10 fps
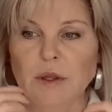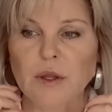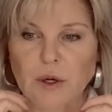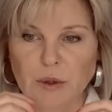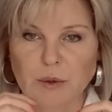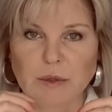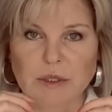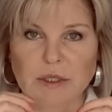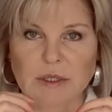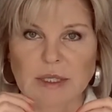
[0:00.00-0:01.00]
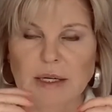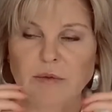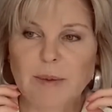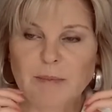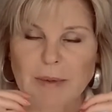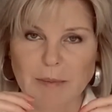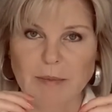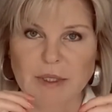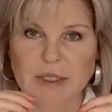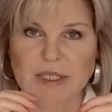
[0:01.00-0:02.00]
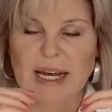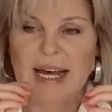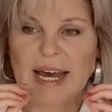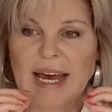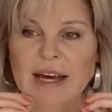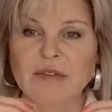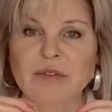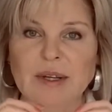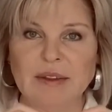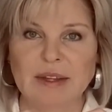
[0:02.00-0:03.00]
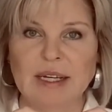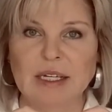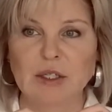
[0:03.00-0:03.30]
knows and remembers everything